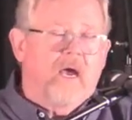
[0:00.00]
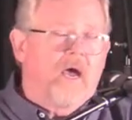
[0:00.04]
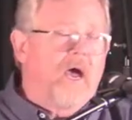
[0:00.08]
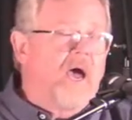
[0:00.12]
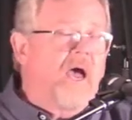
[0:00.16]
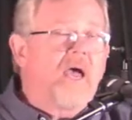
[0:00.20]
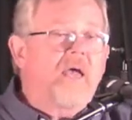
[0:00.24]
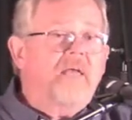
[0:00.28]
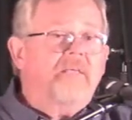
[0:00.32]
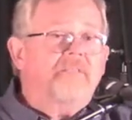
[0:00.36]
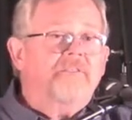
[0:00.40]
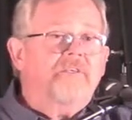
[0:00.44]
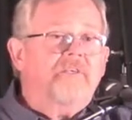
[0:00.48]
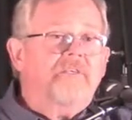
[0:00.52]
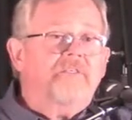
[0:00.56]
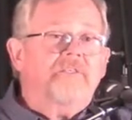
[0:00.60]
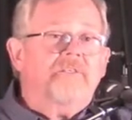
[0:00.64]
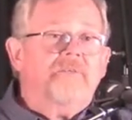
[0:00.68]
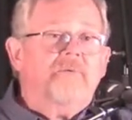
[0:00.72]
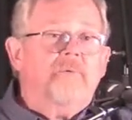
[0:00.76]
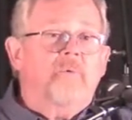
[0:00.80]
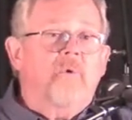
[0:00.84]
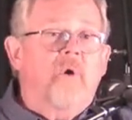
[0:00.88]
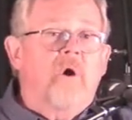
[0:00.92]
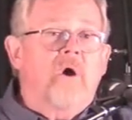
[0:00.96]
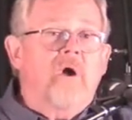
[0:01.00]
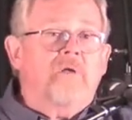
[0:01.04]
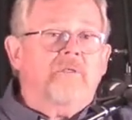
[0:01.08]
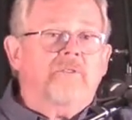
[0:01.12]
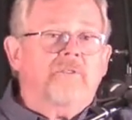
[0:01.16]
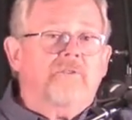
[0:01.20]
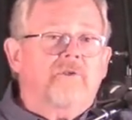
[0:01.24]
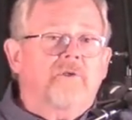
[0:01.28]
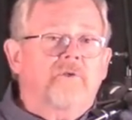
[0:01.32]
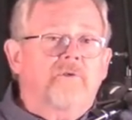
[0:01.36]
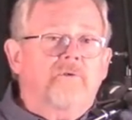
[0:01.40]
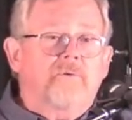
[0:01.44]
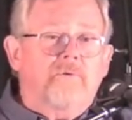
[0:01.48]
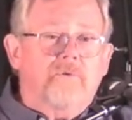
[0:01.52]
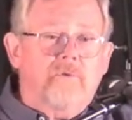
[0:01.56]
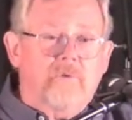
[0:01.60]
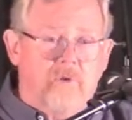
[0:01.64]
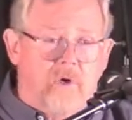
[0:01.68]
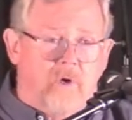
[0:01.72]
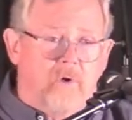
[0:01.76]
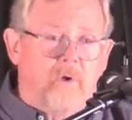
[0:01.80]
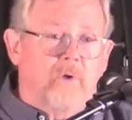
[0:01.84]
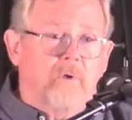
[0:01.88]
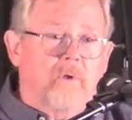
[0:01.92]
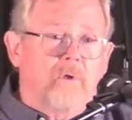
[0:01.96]
I just want to
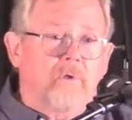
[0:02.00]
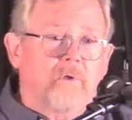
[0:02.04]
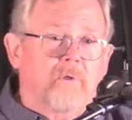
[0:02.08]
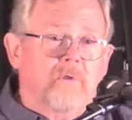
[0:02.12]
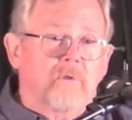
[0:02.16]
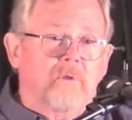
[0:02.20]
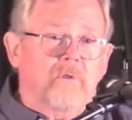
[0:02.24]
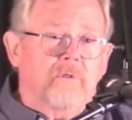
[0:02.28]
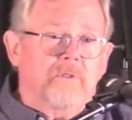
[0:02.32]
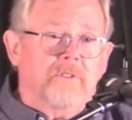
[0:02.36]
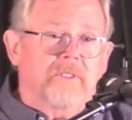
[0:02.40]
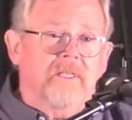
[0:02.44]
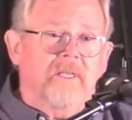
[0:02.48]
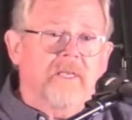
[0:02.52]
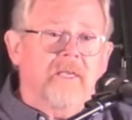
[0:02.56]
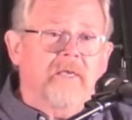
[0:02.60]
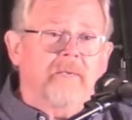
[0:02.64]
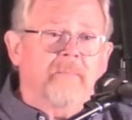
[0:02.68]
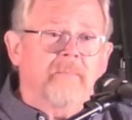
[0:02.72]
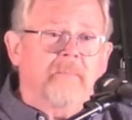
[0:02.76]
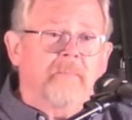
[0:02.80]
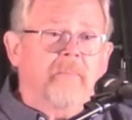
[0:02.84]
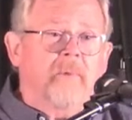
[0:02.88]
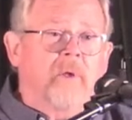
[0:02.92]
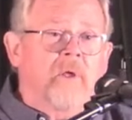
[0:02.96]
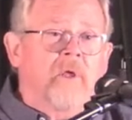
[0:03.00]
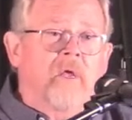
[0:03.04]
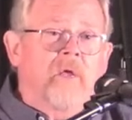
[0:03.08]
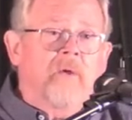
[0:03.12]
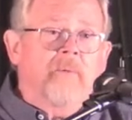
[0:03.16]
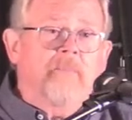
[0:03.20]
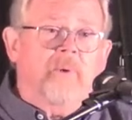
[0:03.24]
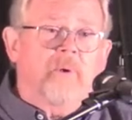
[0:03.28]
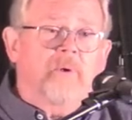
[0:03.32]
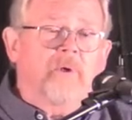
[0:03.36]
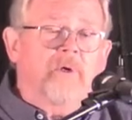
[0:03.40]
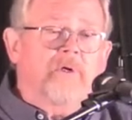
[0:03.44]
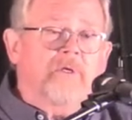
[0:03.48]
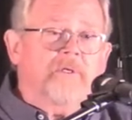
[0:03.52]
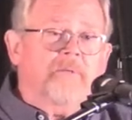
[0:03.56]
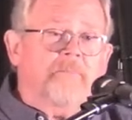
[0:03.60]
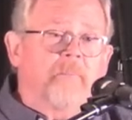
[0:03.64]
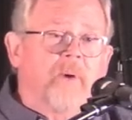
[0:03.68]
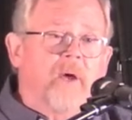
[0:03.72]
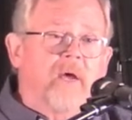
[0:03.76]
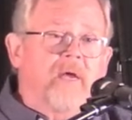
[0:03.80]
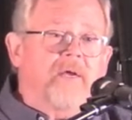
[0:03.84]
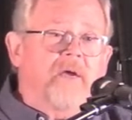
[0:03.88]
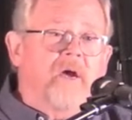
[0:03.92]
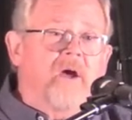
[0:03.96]
hold them,
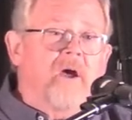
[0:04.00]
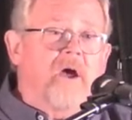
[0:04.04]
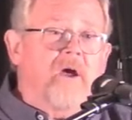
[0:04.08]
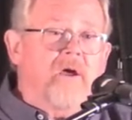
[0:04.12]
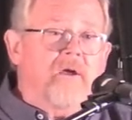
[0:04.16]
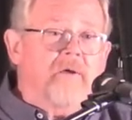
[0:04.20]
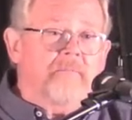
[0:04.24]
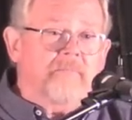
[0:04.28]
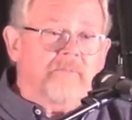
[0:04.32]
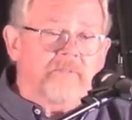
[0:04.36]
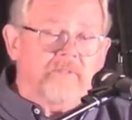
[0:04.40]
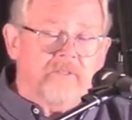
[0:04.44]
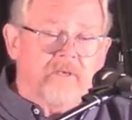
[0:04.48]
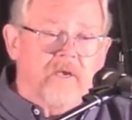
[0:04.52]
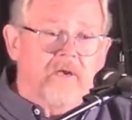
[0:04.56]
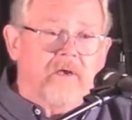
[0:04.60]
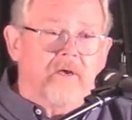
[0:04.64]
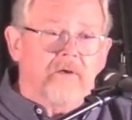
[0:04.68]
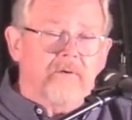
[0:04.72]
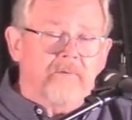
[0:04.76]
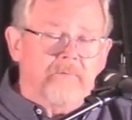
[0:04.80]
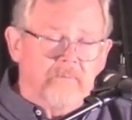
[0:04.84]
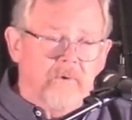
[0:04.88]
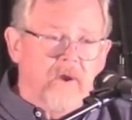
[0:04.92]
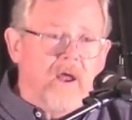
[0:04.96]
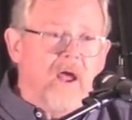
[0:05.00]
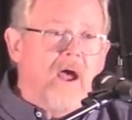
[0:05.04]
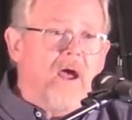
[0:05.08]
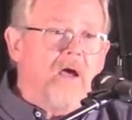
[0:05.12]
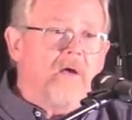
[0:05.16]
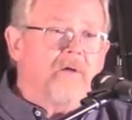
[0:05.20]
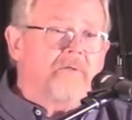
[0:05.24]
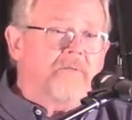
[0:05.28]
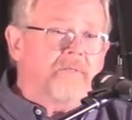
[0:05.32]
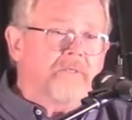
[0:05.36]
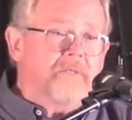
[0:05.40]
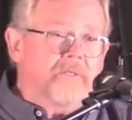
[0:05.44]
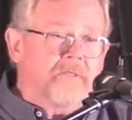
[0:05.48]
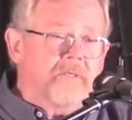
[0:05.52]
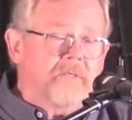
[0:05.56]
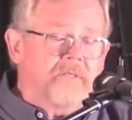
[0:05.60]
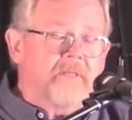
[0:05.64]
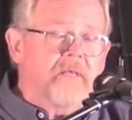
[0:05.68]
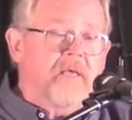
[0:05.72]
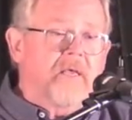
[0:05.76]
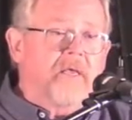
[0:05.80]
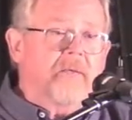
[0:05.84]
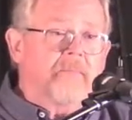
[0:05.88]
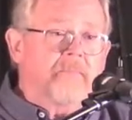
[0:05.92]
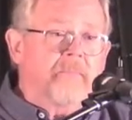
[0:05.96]
put my arms
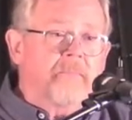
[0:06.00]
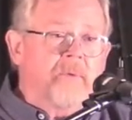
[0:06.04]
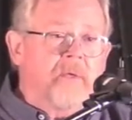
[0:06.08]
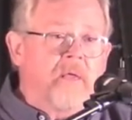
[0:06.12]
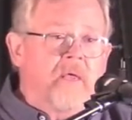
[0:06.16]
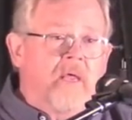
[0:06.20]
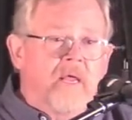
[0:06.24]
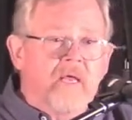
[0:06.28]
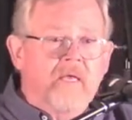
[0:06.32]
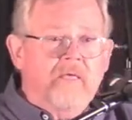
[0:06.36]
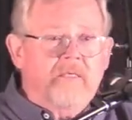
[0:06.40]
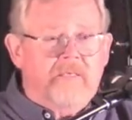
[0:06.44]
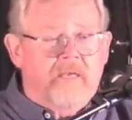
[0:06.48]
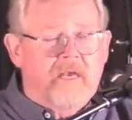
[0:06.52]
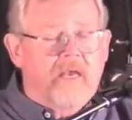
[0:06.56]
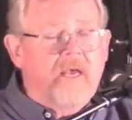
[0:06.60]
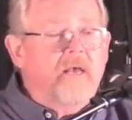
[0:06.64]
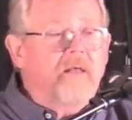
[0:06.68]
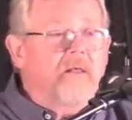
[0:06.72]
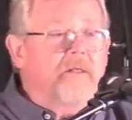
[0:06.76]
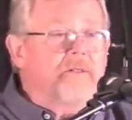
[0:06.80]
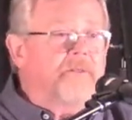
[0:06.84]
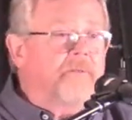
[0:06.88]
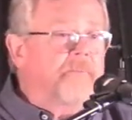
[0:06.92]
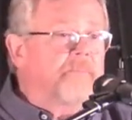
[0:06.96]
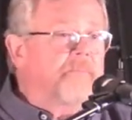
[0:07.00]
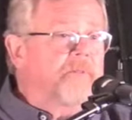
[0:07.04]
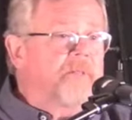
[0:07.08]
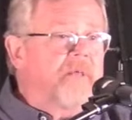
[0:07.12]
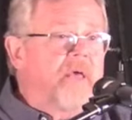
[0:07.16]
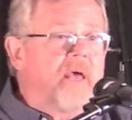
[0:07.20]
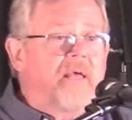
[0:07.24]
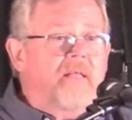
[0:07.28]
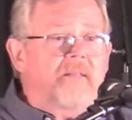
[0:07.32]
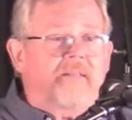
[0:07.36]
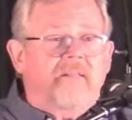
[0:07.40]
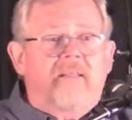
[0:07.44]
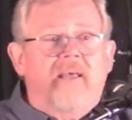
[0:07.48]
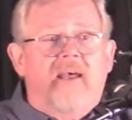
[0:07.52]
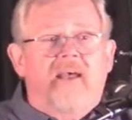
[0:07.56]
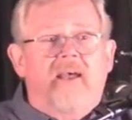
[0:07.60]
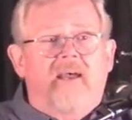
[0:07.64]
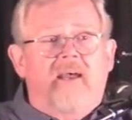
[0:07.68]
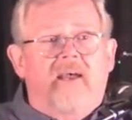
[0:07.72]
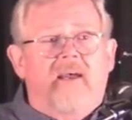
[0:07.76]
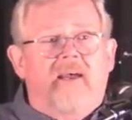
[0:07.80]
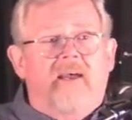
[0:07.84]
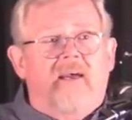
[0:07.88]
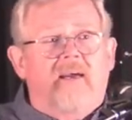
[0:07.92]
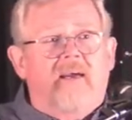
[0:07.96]
around them, tell them that
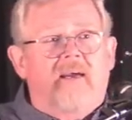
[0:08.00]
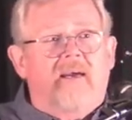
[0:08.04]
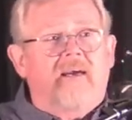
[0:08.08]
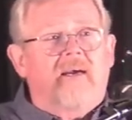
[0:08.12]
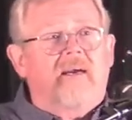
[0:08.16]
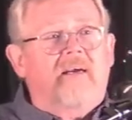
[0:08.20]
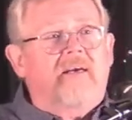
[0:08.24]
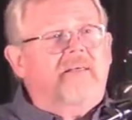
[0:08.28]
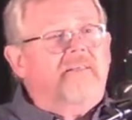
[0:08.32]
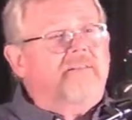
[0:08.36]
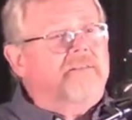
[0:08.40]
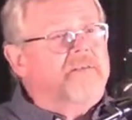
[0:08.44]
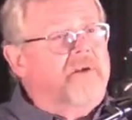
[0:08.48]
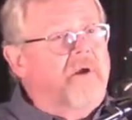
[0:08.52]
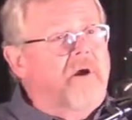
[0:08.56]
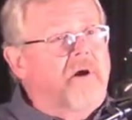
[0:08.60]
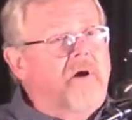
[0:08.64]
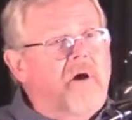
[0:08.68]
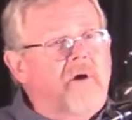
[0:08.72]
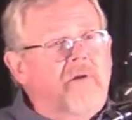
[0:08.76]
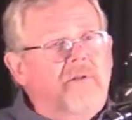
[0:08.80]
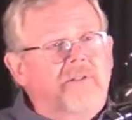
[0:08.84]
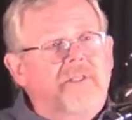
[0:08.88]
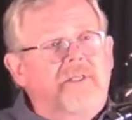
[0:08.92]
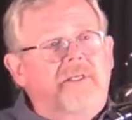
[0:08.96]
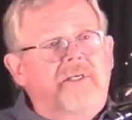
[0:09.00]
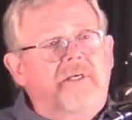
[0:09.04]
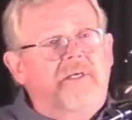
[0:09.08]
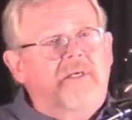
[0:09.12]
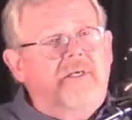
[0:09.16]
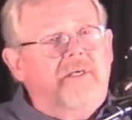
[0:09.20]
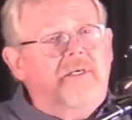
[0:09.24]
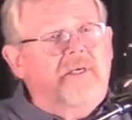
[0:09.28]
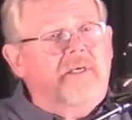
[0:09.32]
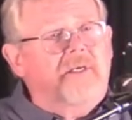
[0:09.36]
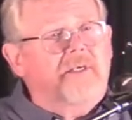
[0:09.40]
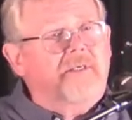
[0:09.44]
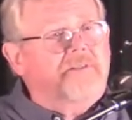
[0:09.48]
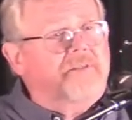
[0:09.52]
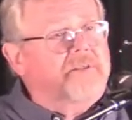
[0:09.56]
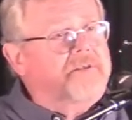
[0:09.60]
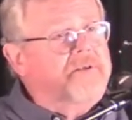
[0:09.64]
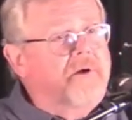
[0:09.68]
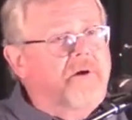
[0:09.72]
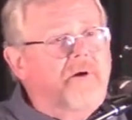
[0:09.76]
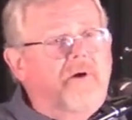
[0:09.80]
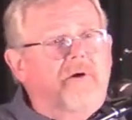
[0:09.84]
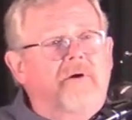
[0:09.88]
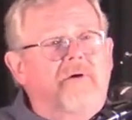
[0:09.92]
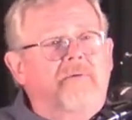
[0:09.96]
there's only
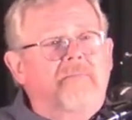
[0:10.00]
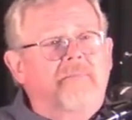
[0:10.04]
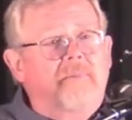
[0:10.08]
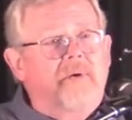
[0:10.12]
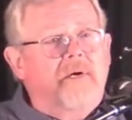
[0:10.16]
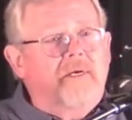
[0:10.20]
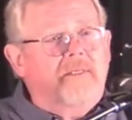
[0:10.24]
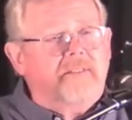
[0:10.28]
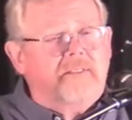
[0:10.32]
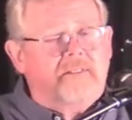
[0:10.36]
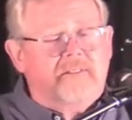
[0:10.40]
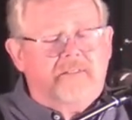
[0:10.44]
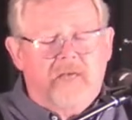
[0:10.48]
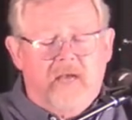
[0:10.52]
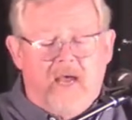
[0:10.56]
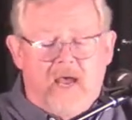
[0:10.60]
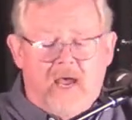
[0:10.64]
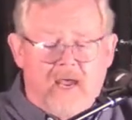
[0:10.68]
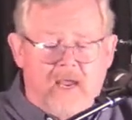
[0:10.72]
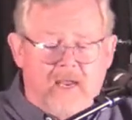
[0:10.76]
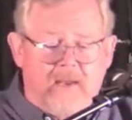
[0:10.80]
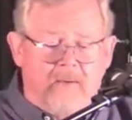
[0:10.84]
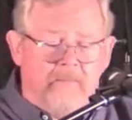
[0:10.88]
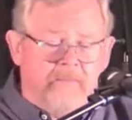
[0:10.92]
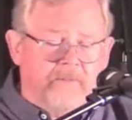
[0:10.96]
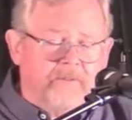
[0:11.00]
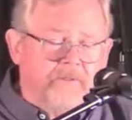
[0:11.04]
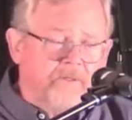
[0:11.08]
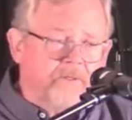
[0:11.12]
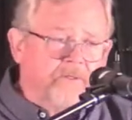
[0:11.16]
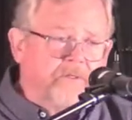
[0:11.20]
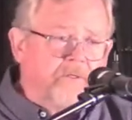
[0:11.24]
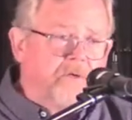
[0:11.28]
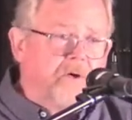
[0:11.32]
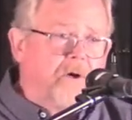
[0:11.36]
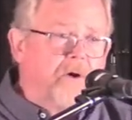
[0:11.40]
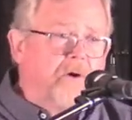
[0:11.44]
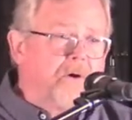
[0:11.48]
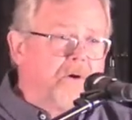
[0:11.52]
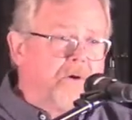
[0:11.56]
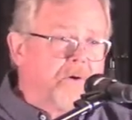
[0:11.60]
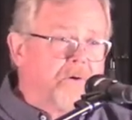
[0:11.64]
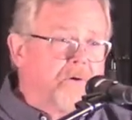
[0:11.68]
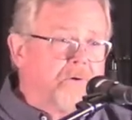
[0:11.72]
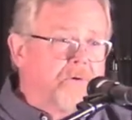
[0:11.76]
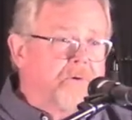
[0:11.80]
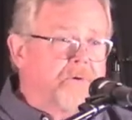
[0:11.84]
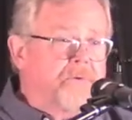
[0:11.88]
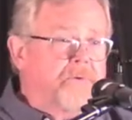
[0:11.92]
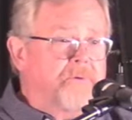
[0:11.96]
so much time to
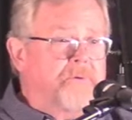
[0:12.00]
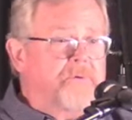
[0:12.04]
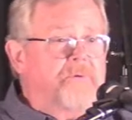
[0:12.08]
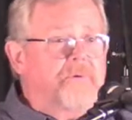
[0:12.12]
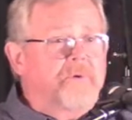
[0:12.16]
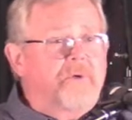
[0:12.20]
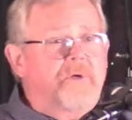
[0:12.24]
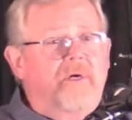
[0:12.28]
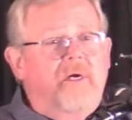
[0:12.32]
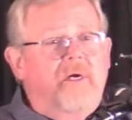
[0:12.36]
go.